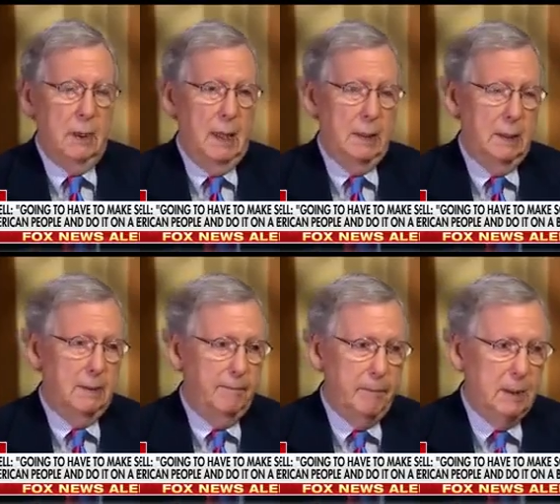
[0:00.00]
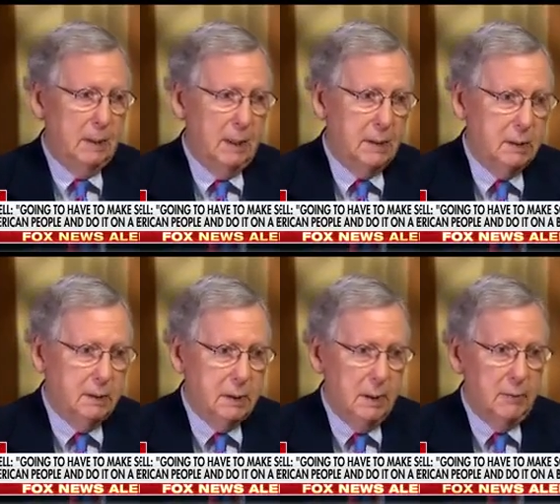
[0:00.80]
I think that's a
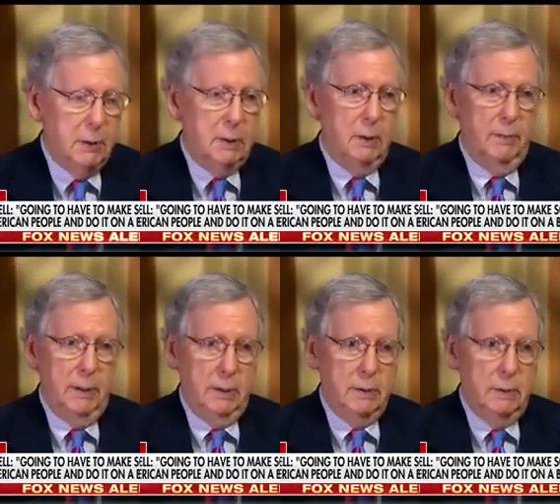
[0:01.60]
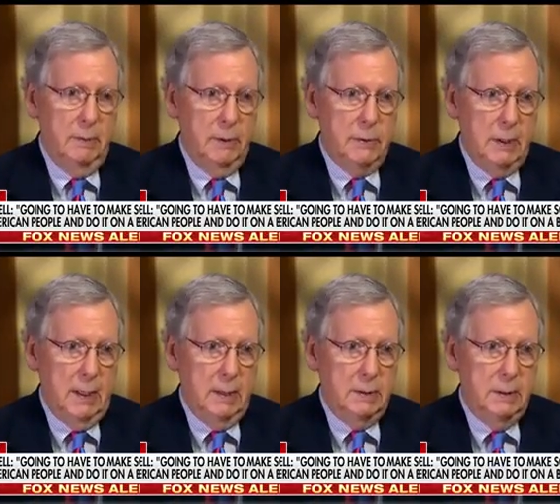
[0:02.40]
subject that appeals to both
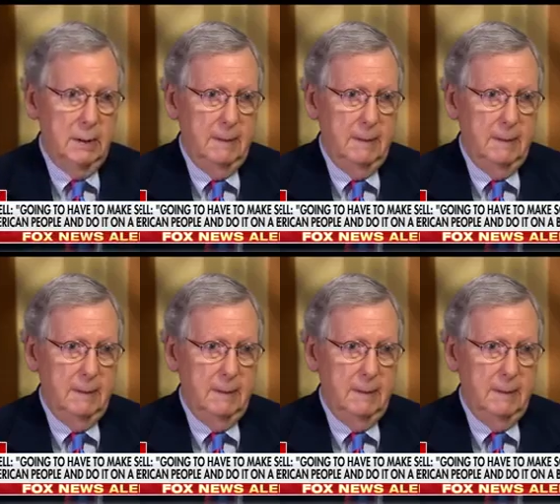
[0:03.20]
sides.